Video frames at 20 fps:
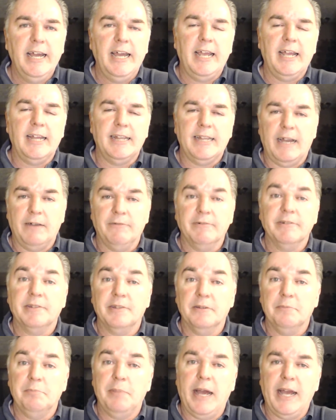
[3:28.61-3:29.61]
And that was
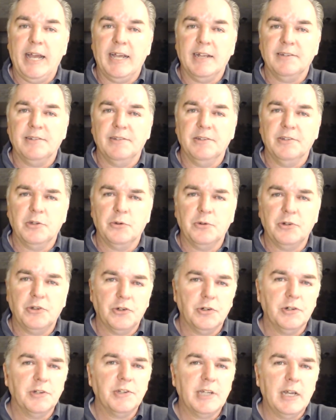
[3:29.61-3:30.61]
the banks. And so
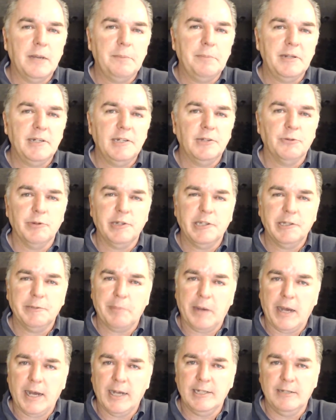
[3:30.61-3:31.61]
insurance companies
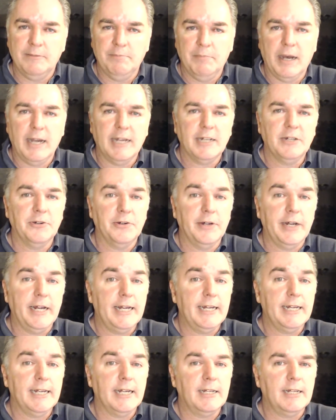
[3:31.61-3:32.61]
responded by
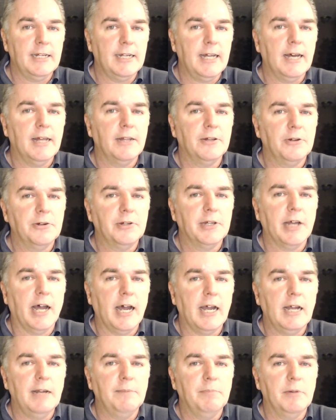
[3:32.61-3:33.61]
creating another
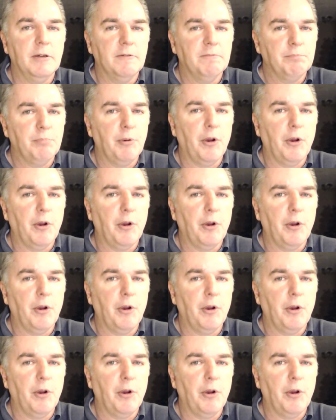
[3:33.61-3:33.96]
type of